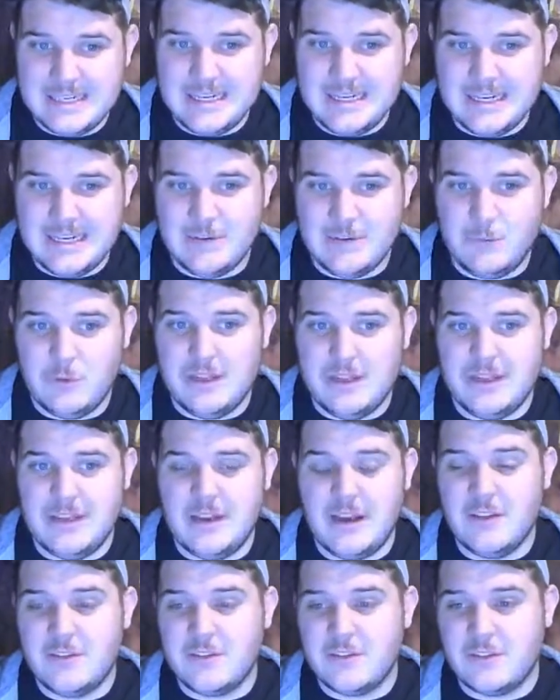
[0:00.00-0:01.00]
when
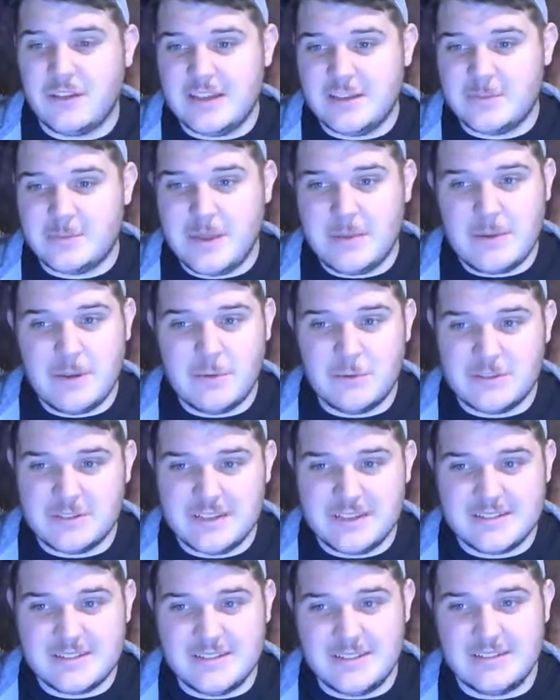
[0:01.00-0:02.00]
other things may be
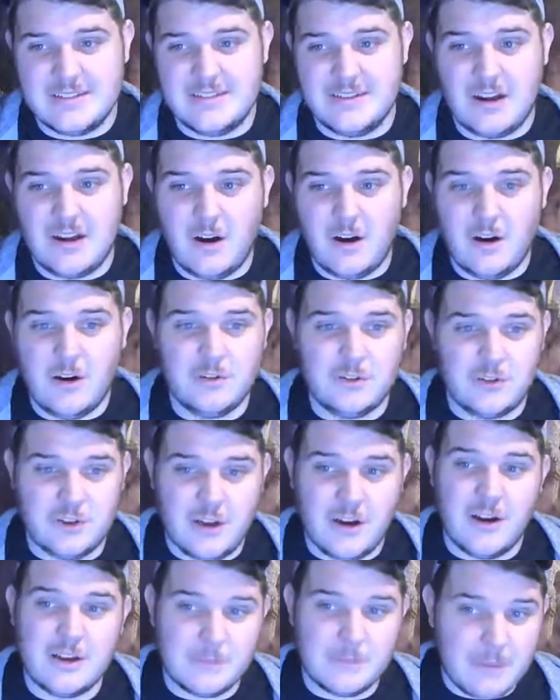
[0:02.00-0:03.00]
resistant to all
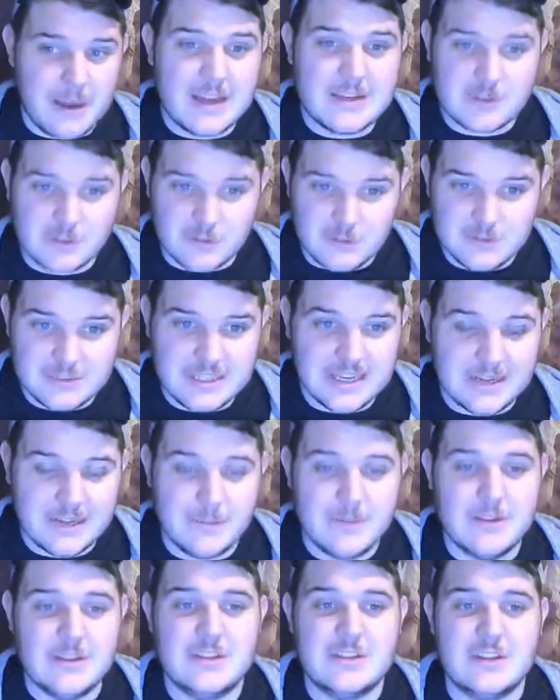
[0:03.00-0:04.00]
non-magical
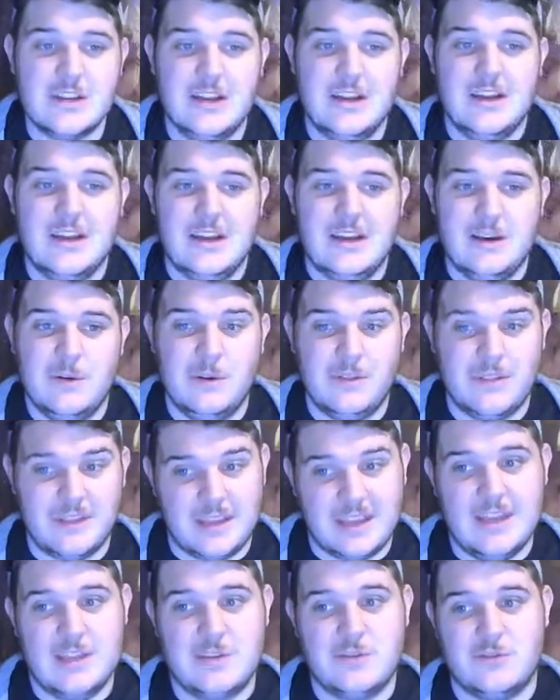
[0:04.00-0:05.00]
damage with a
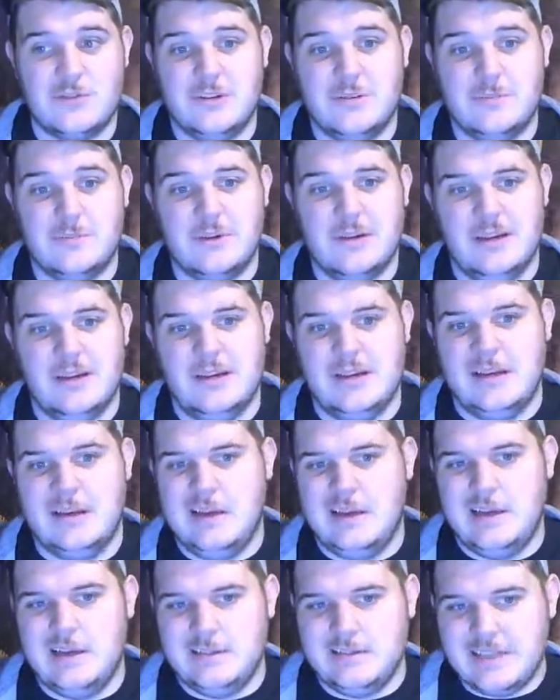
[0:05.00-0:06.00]
cantrip.
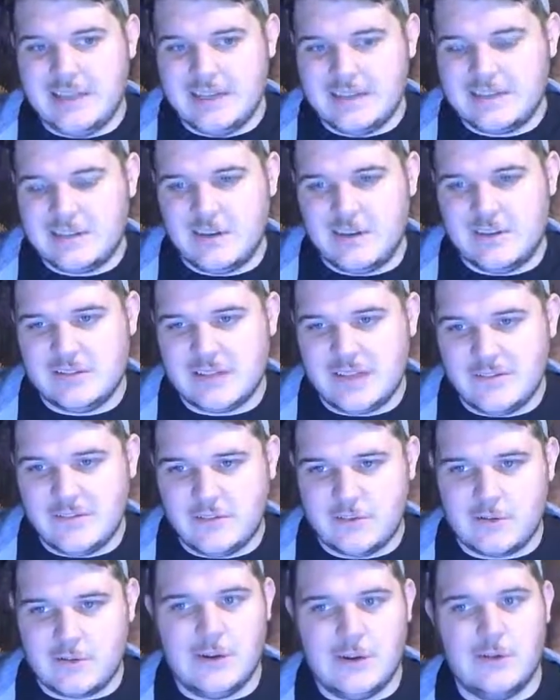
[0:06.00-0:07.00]
Dexterity saving
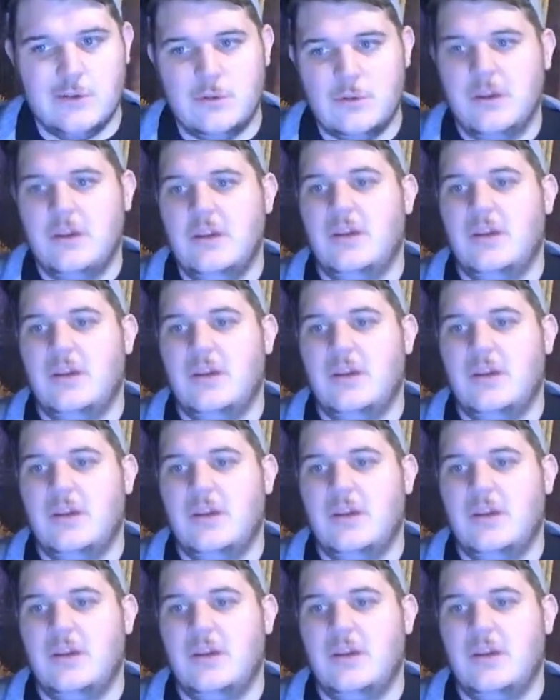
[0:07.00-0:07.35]
throw.